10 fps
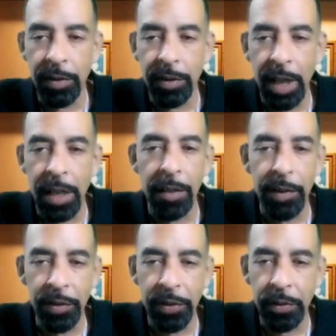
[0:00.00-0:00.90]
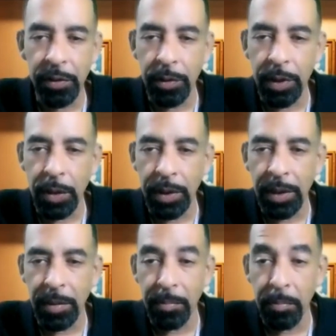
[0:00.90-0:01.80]
which none of us, you know,
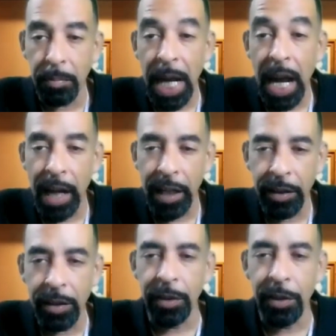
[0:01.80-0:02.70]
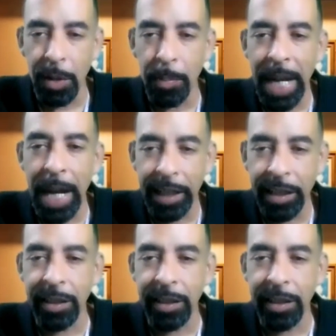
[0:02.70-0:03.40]
can buy, you know, back.